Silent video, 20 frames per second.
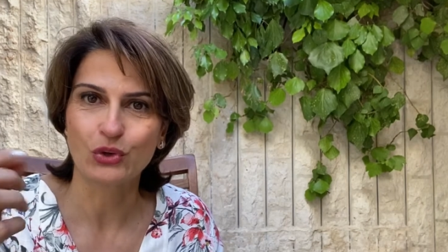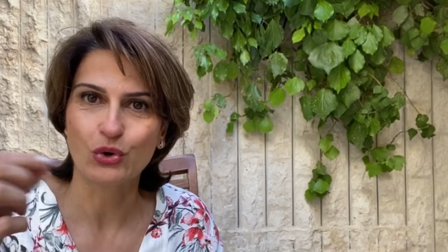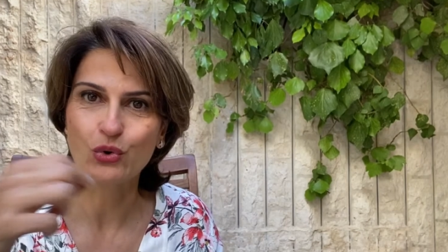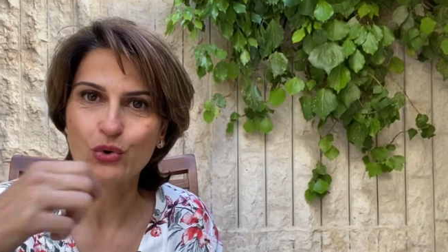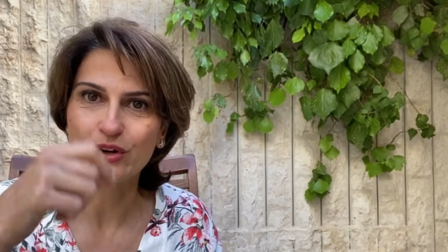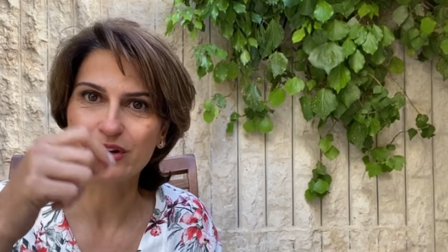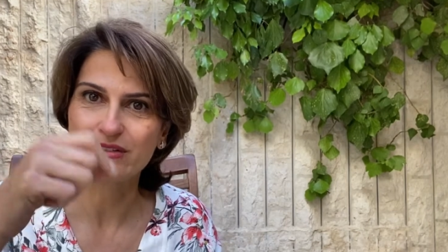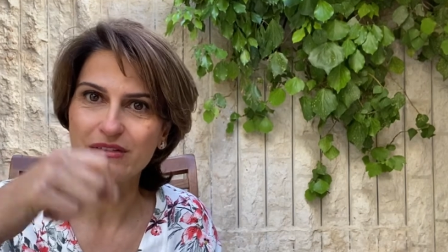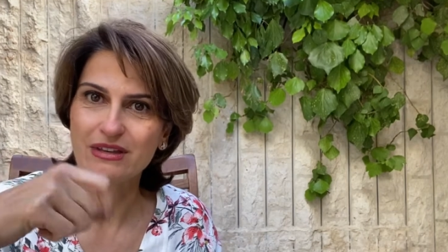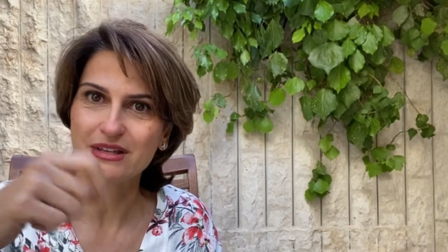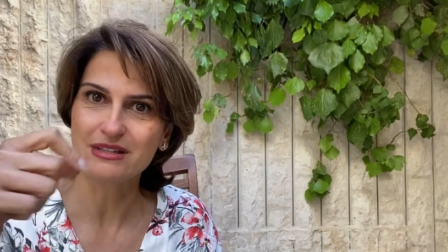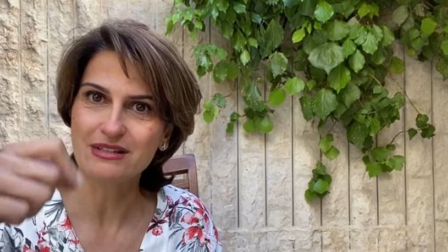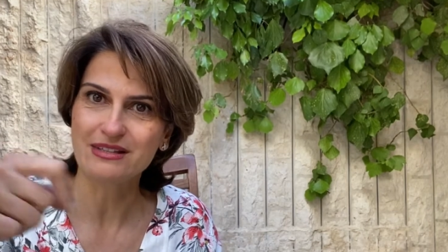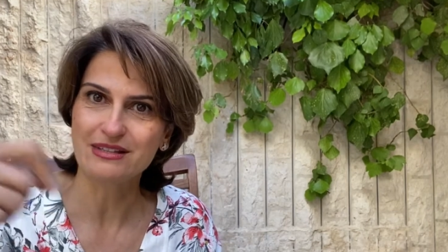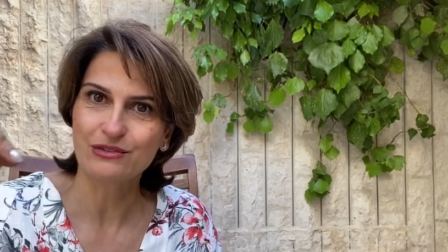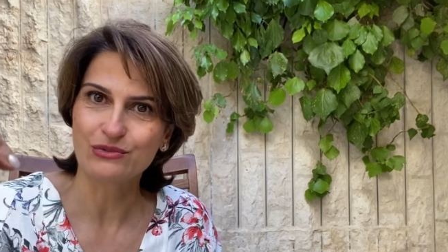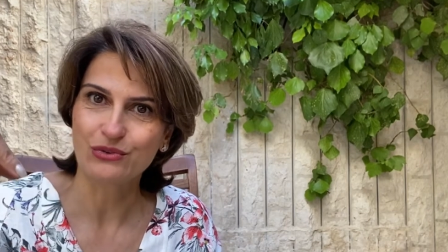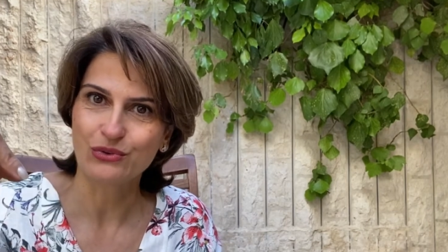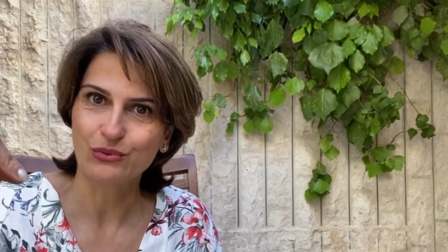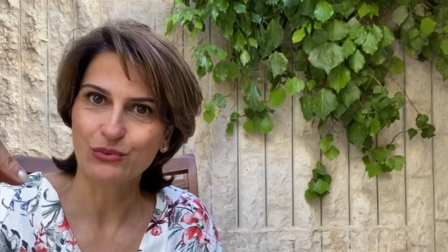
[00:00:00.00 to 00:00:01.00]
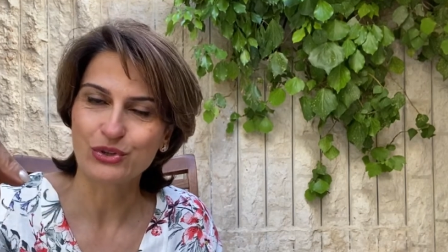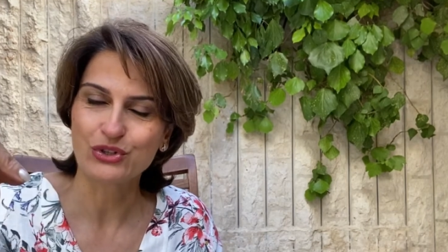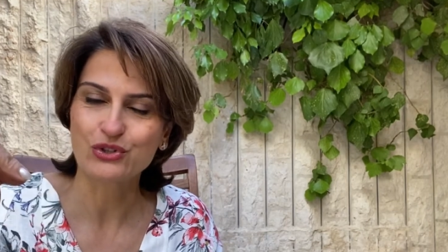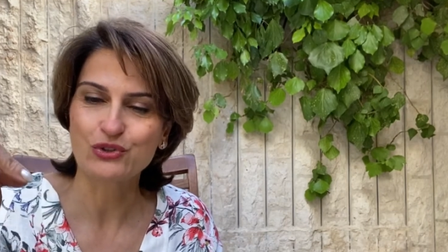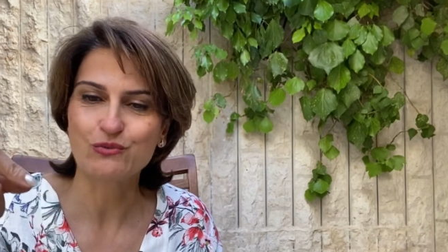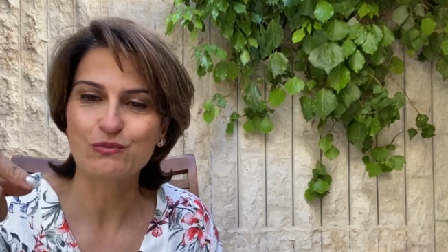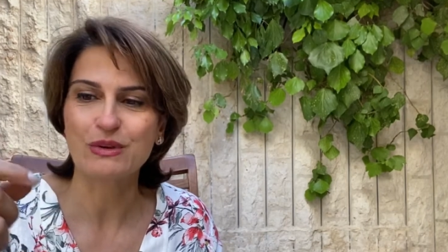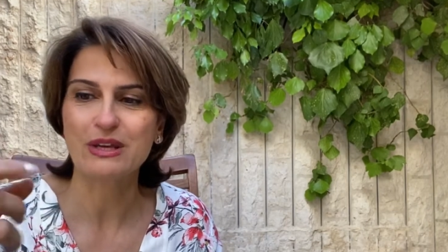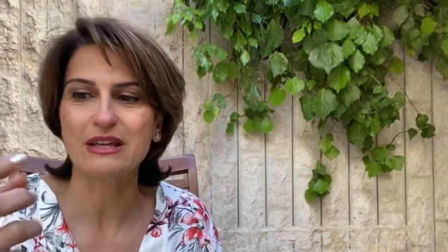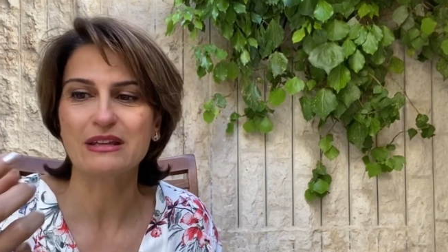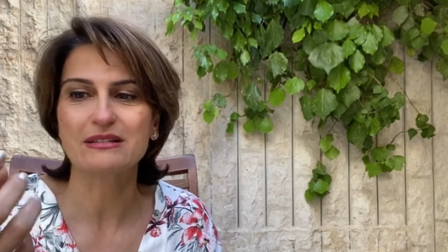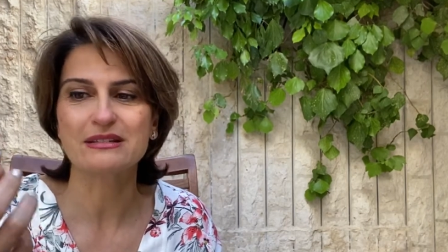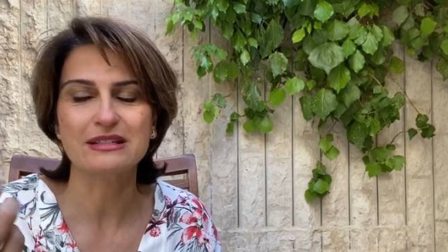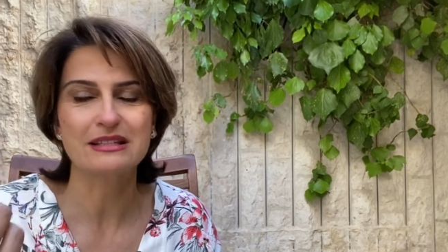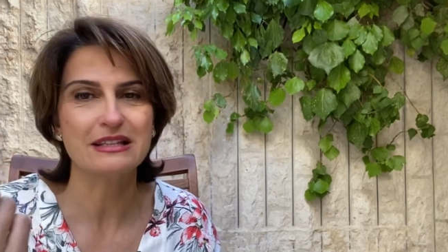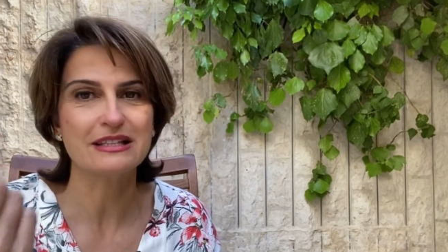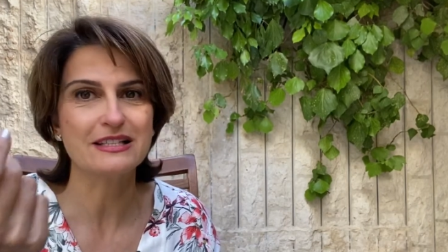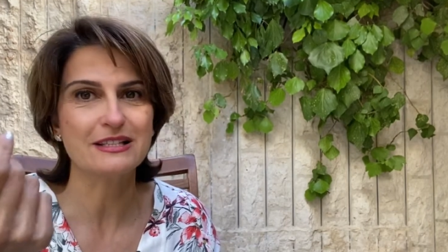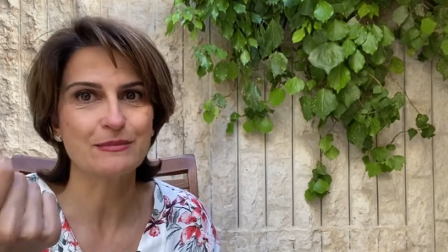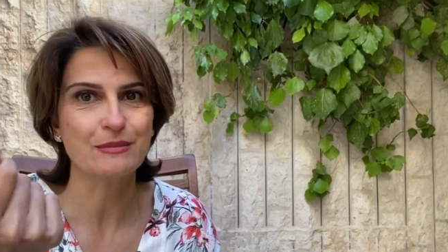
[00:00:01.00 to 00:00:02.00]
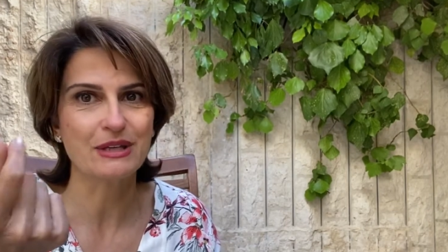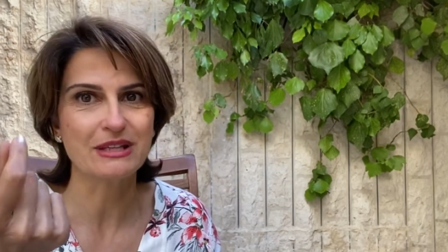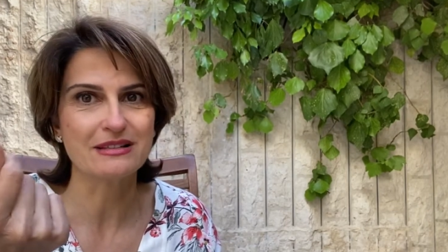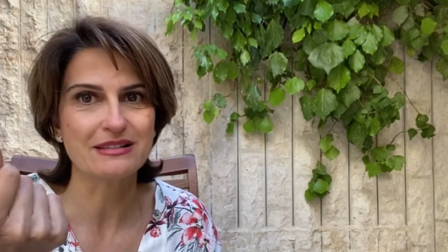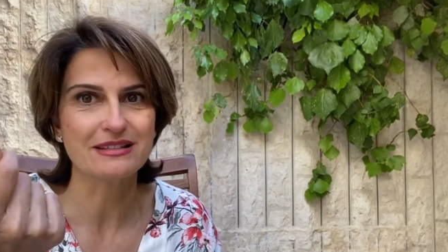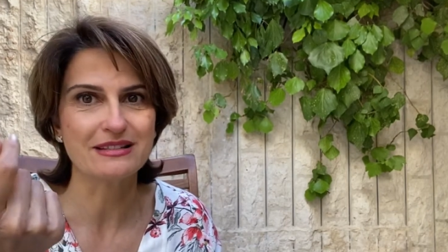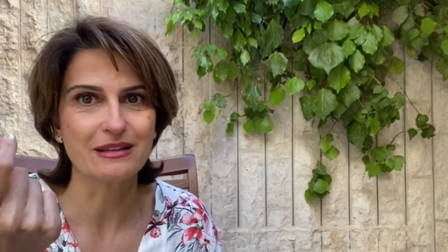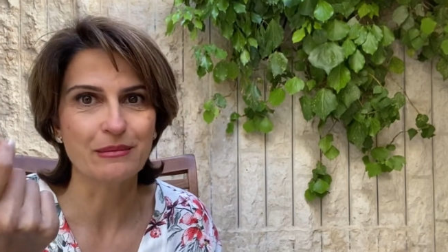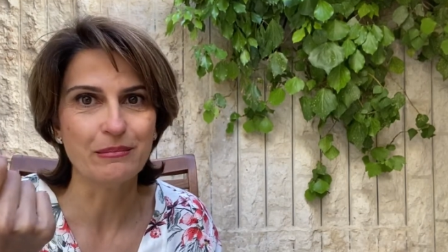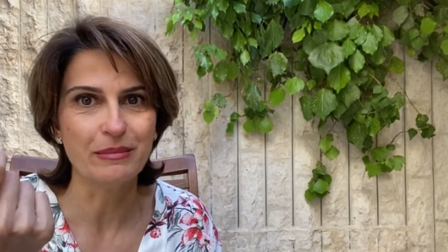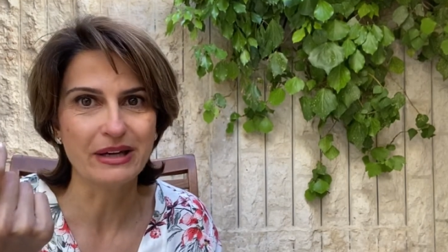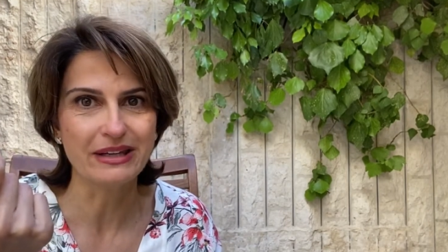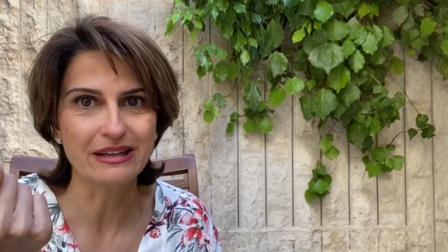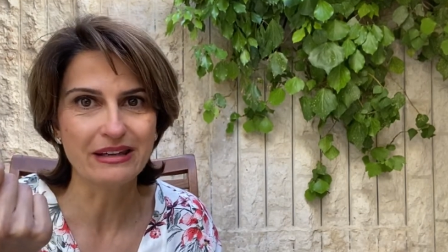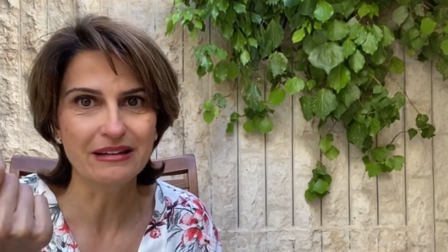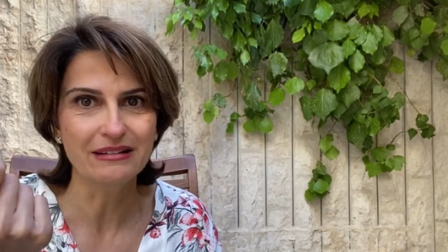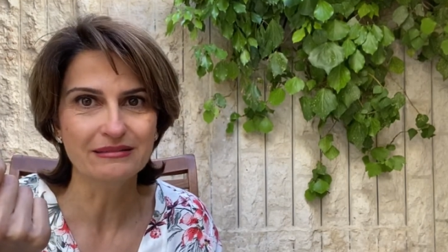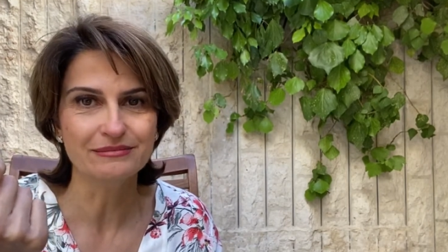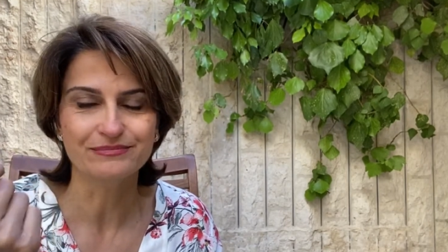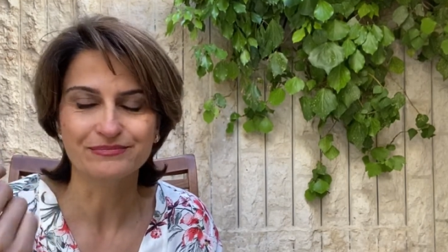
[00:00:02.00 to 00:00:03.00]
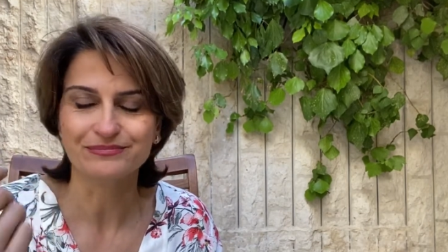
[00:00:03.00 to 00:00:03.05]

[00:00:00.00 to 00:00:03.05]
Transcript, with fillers: or this, which means this means the money